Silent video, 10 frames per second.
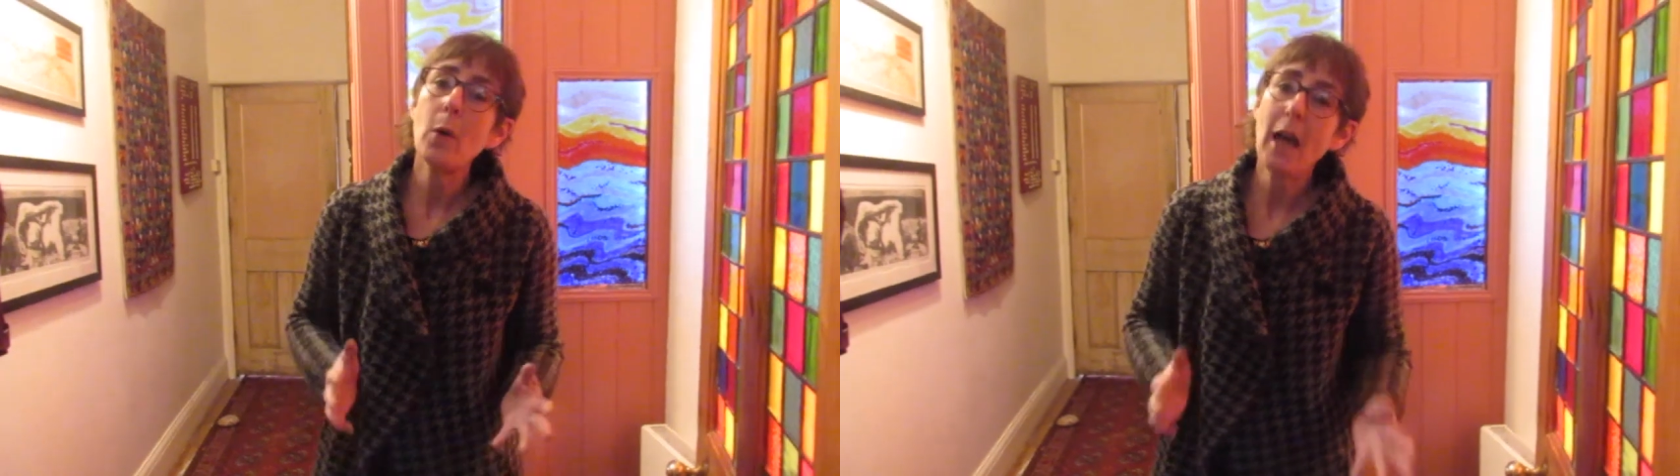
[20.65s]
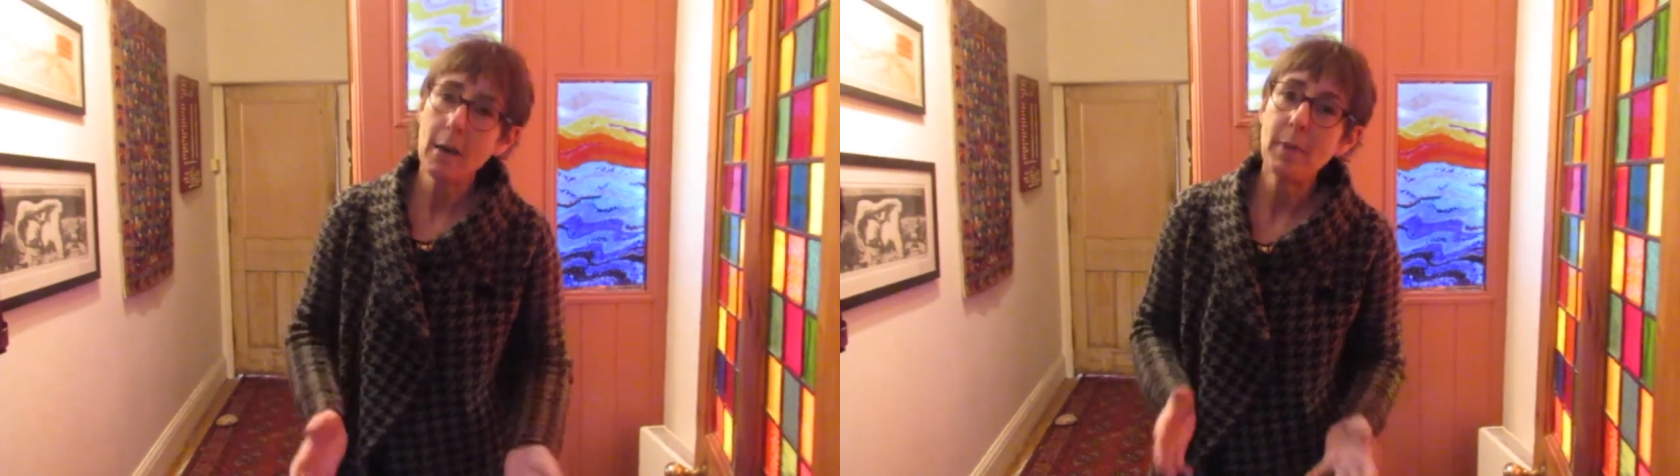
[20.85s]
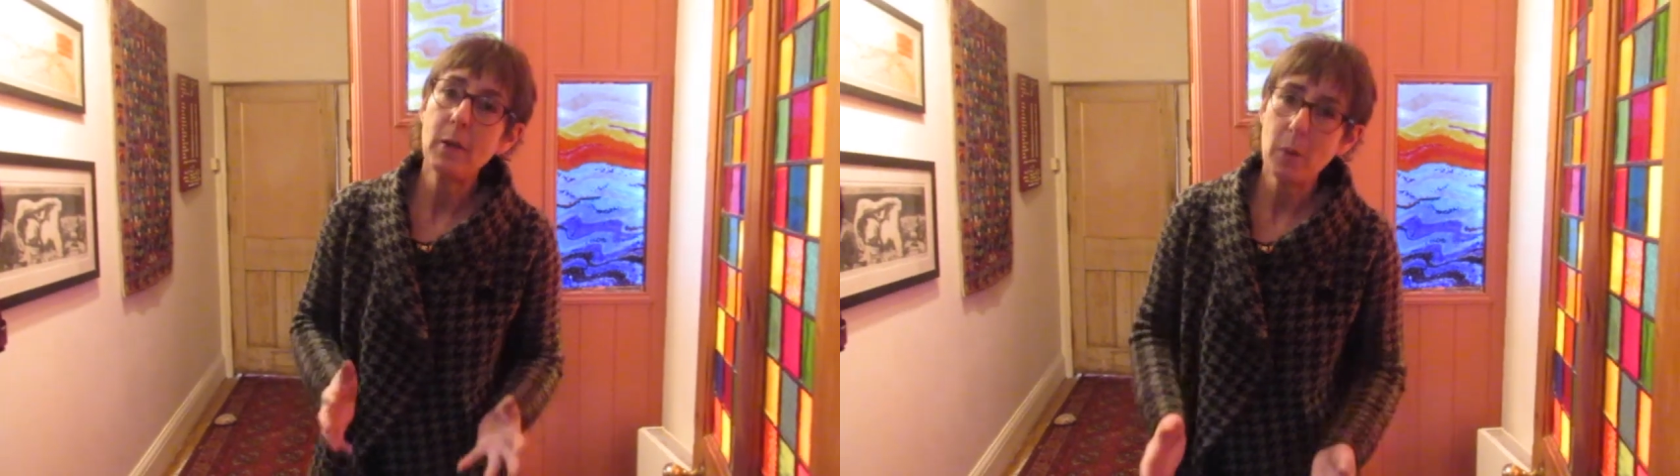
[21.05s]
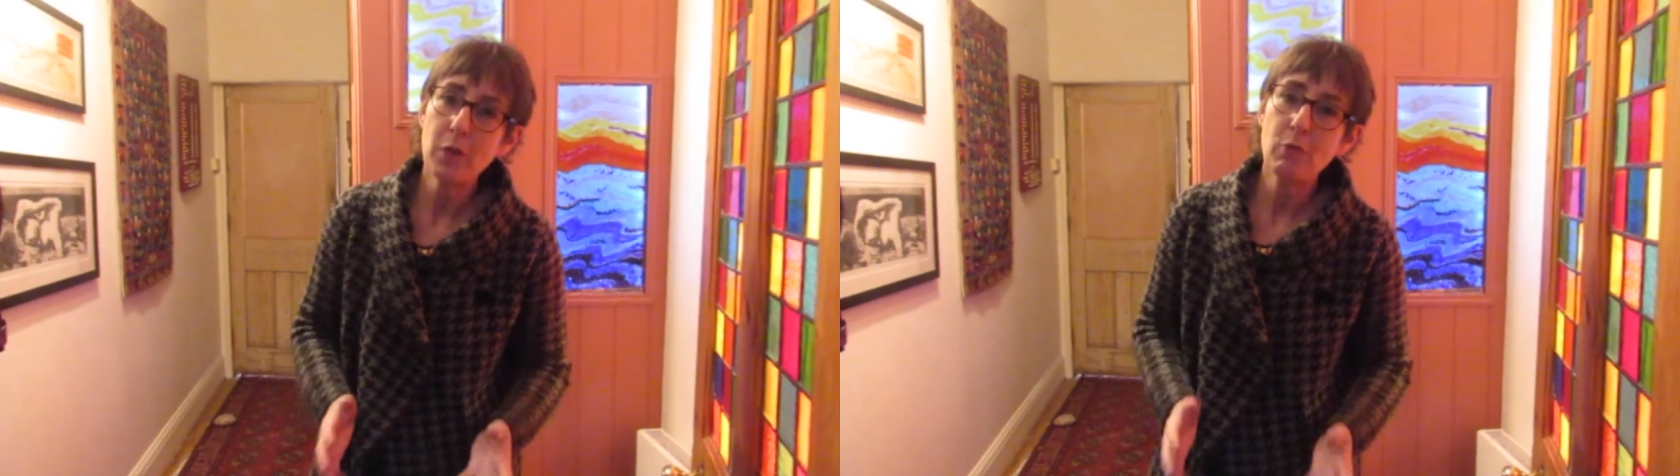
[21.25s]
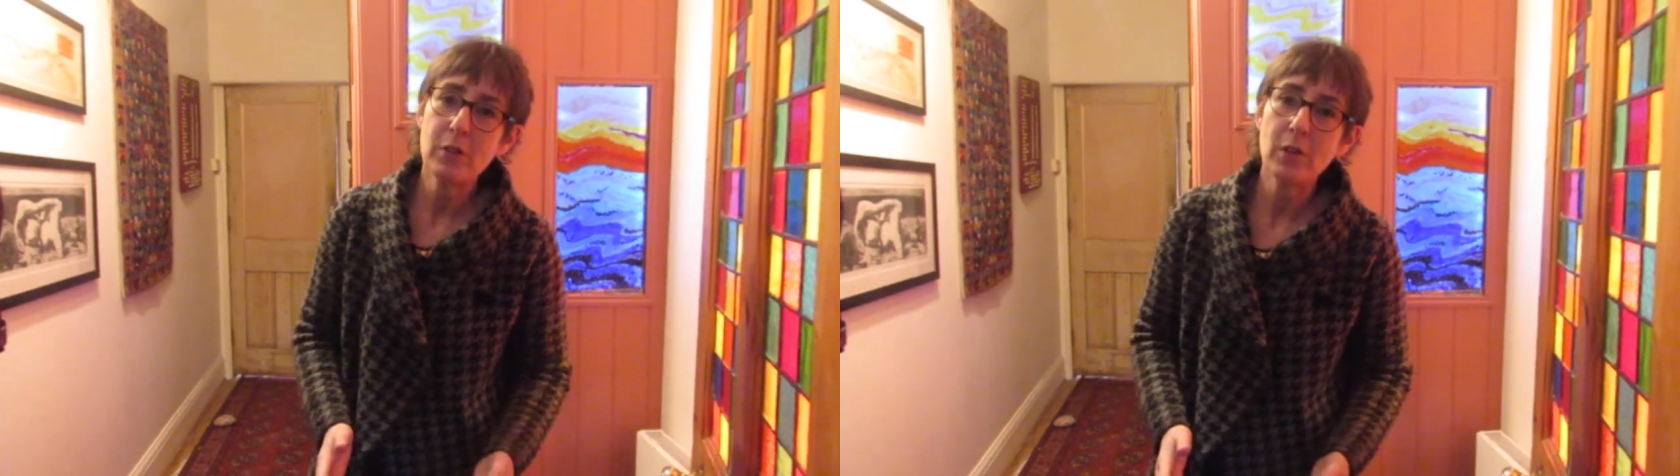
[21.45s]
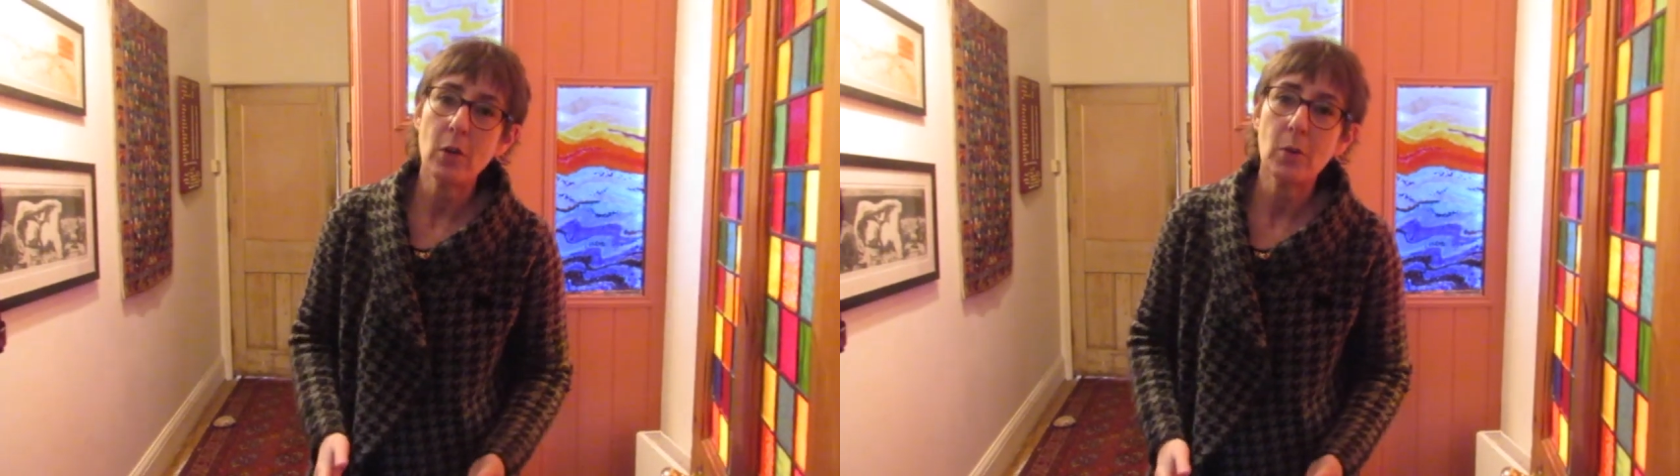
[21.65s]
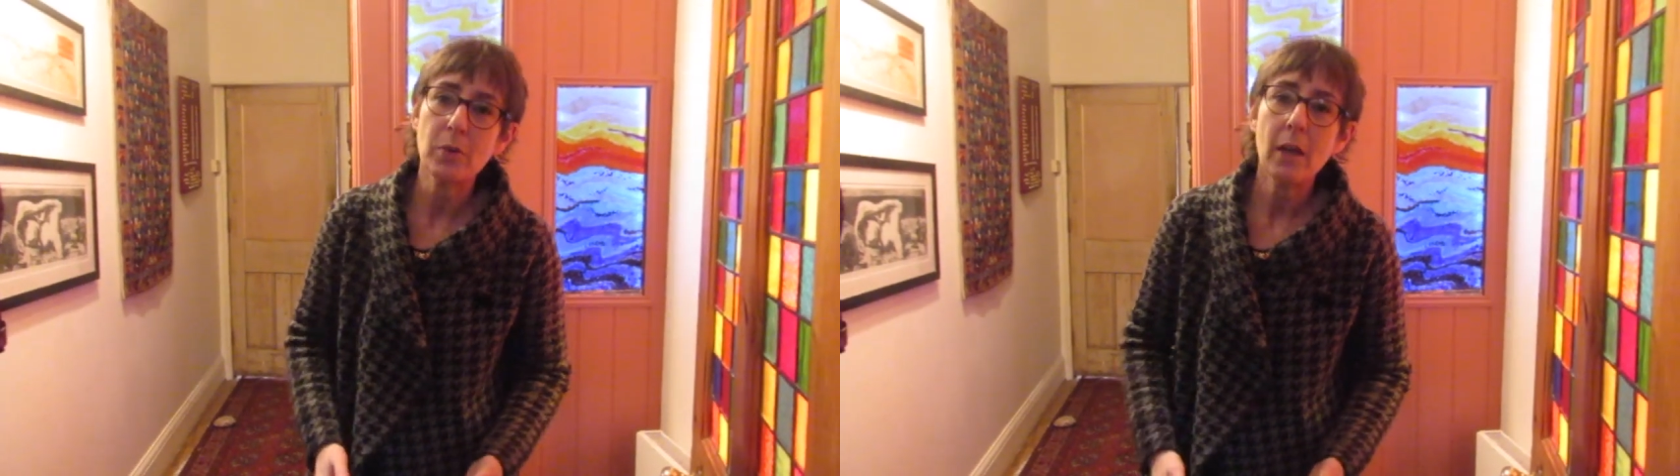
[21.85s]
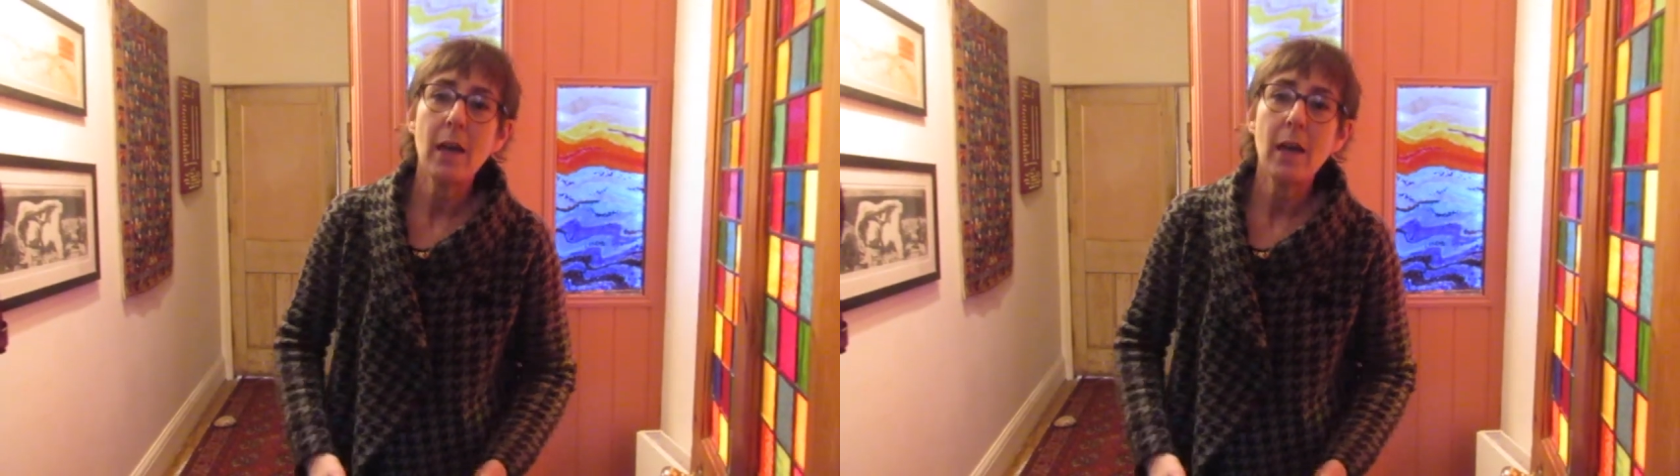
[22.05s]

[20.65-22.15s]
happy with the result.